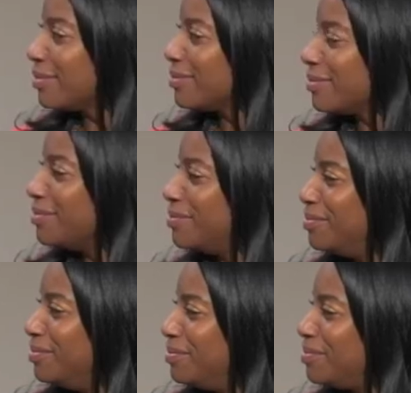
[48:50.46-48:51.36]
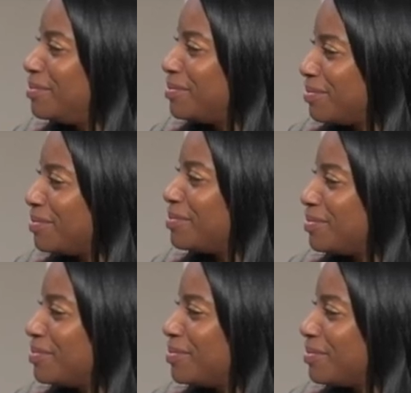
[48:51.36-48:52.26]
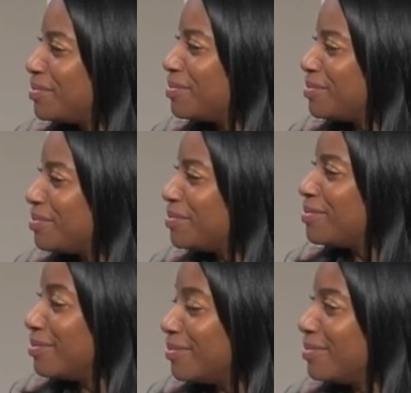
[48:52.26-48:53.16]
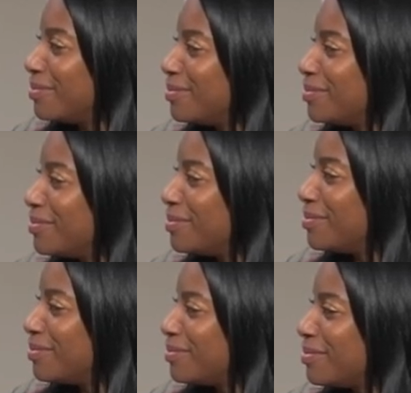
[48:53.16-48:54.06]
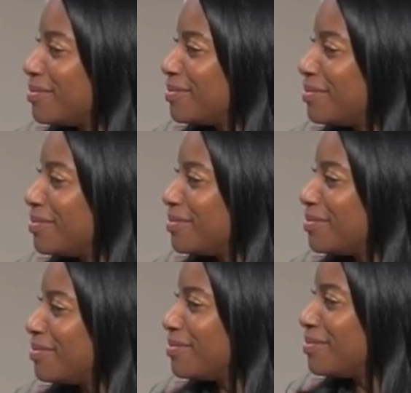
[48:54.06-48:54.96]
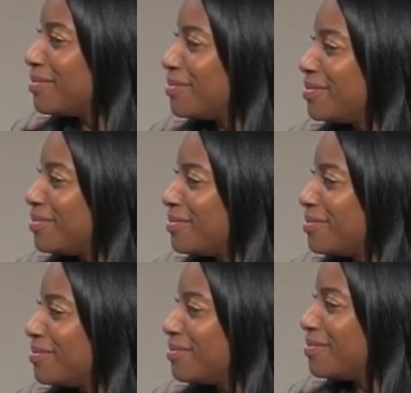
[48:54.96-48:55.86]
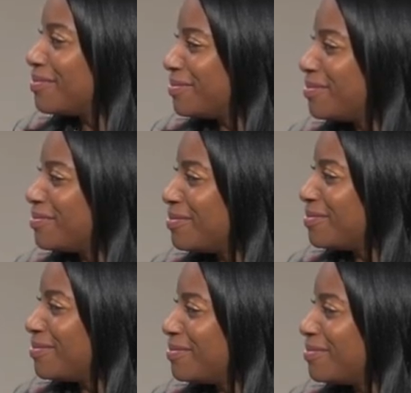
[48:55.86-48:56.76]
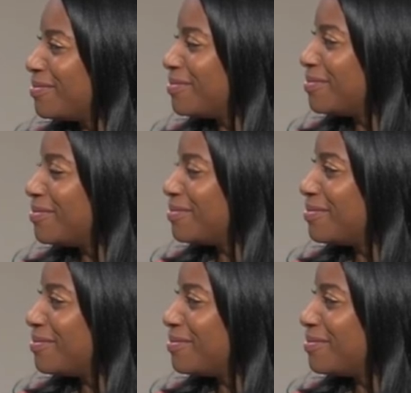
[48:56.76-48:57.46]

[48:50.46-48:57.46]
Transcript: (silent)